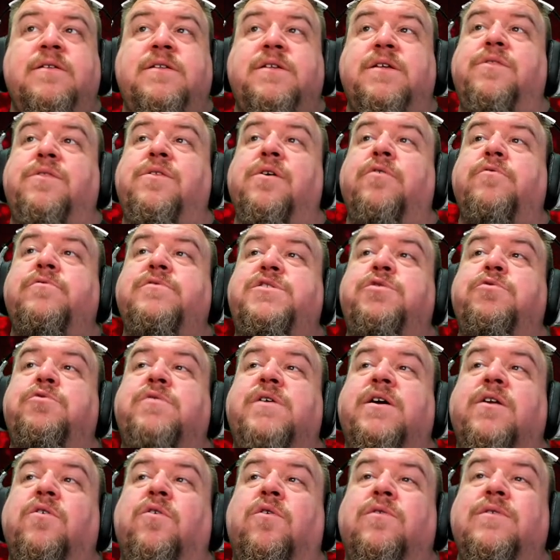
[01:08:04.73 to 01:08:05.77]
to those who
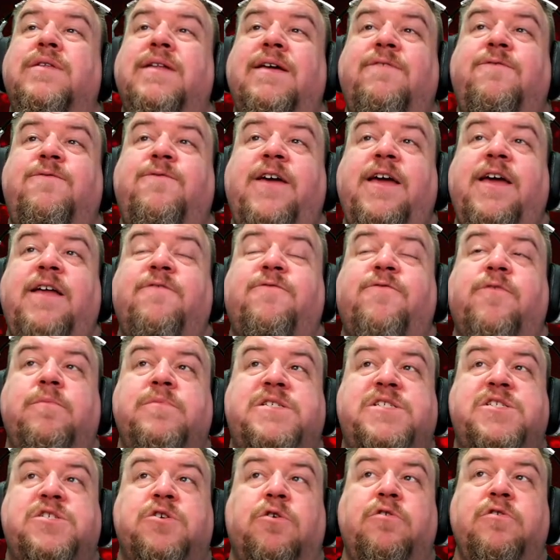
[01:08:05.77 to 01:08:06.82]
can only feed from
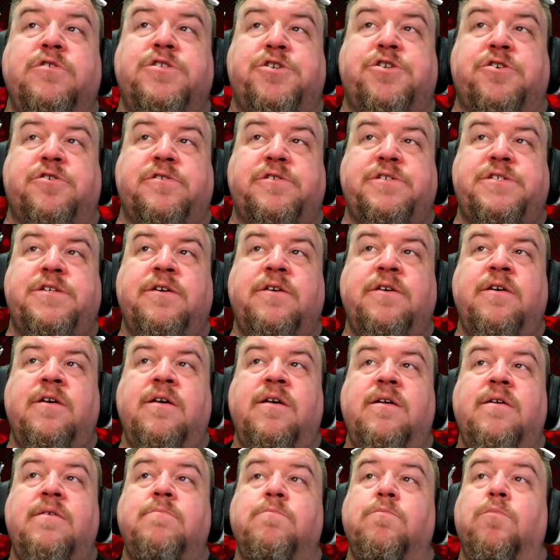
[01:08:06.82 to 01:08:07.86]
soldiers,
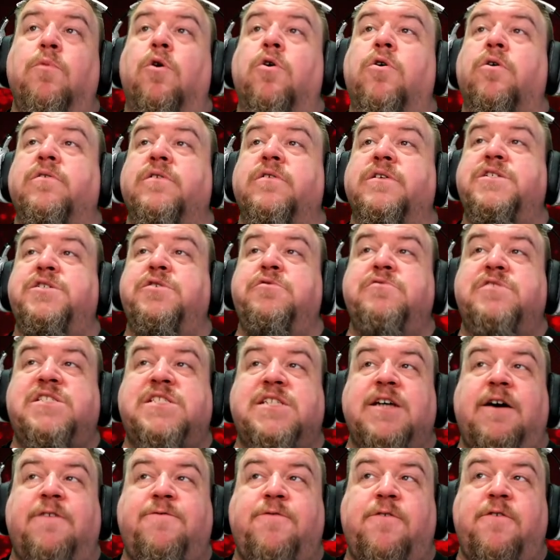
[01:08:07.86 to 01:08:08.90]
mortals who
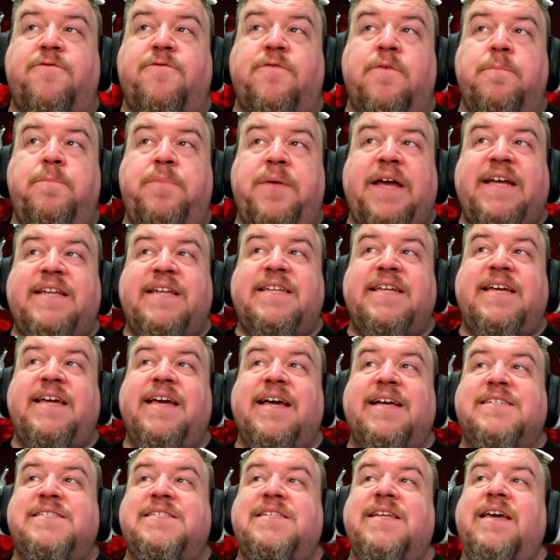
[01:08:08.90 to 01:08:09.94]
suffer from
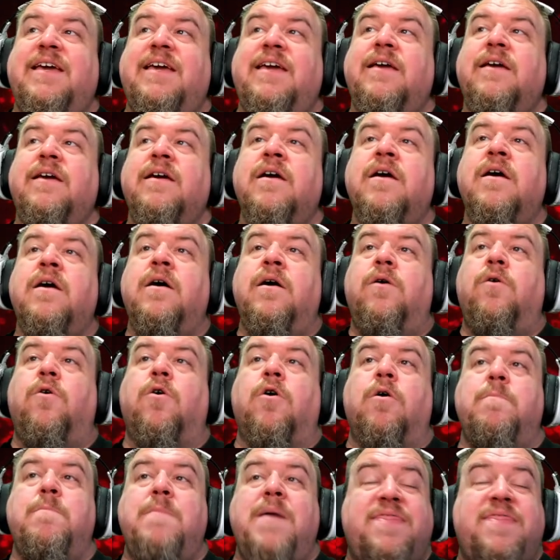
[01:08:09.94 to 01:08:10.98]
PTSD,
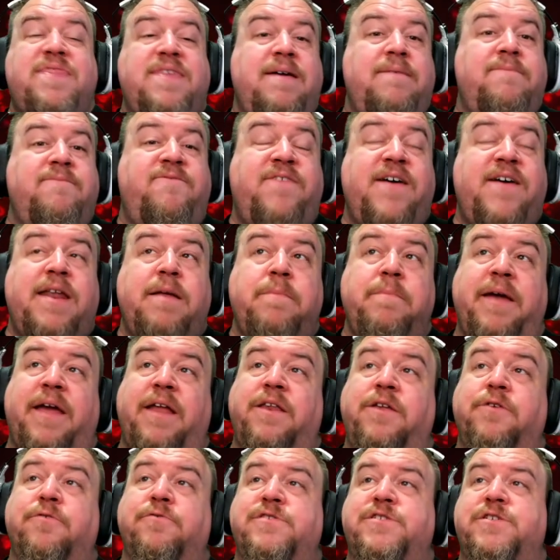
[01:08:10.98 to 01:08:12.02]
or
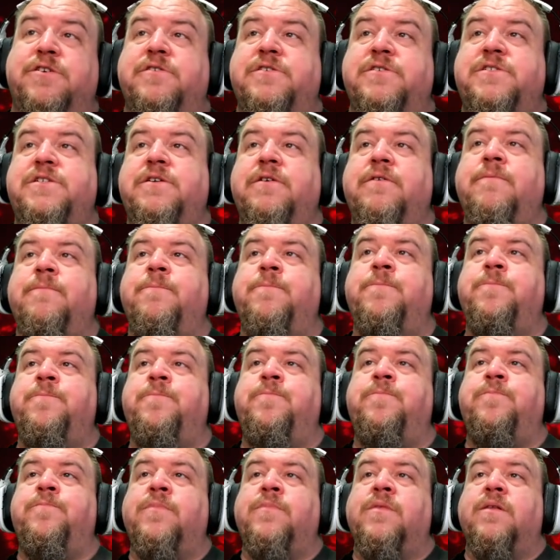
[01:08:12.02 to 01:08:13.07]
methamphetamine users.
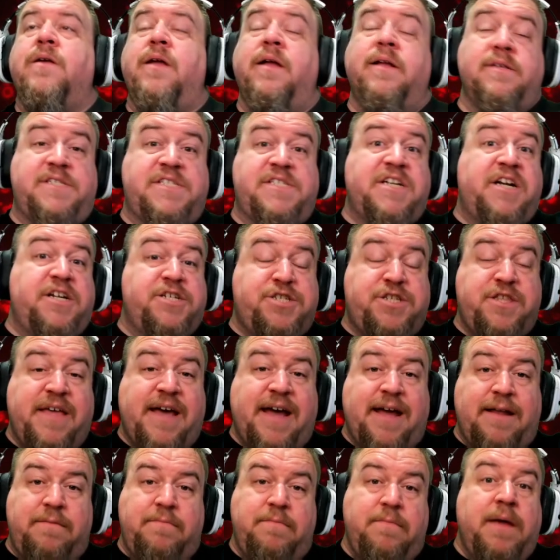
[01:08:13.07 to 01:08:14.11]
It's such
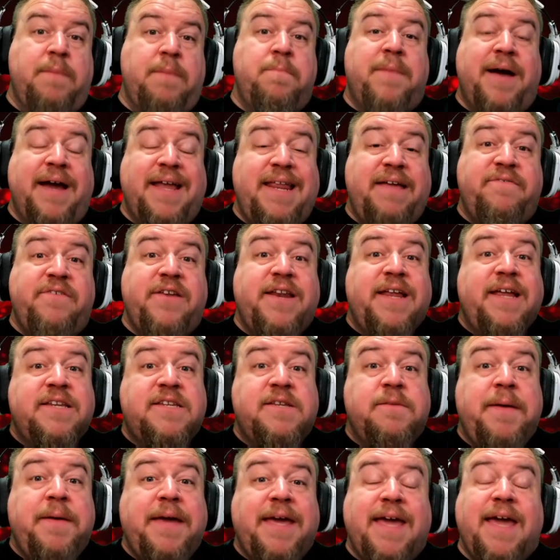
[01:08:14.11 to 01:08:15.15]
that it might even need
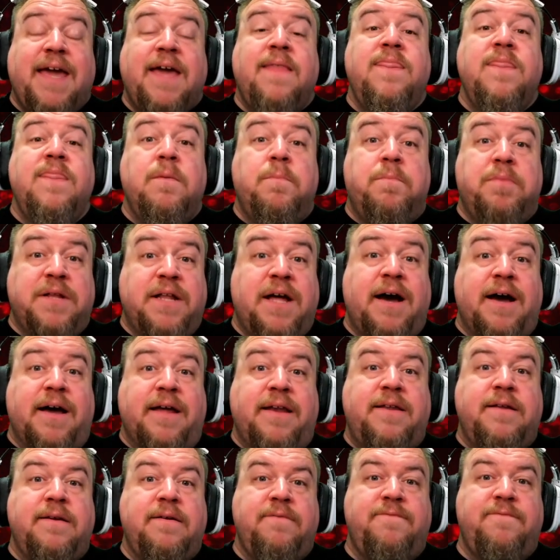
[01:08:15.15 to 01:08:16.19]
to be in the
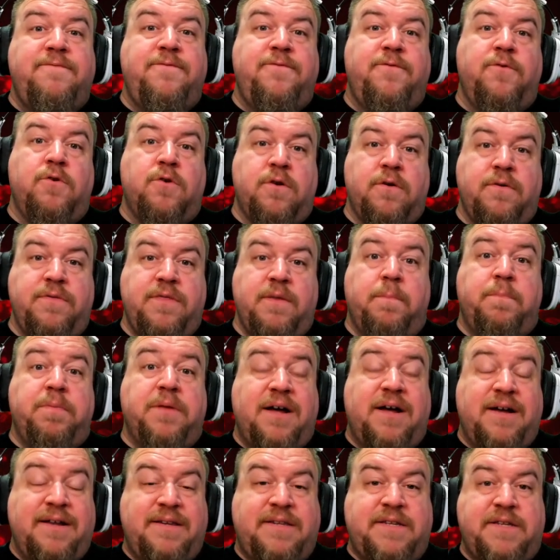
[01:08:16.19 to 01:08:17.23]
blood for the
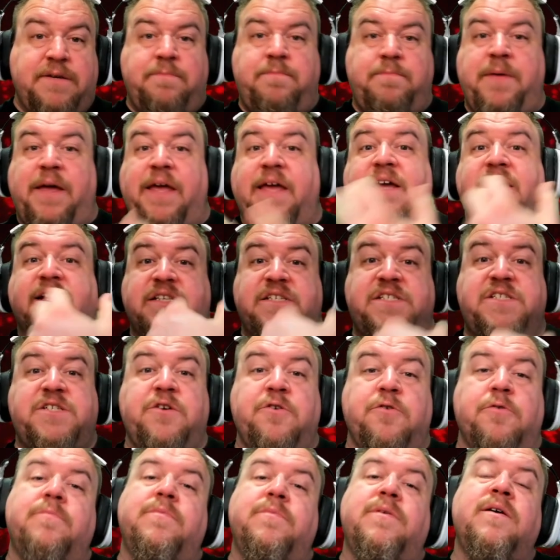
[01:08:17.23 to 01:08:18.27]
blood to be
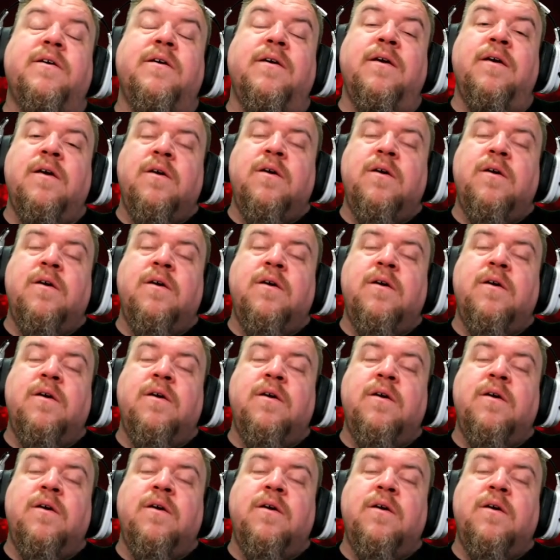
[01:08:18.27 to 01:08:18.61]
consumed,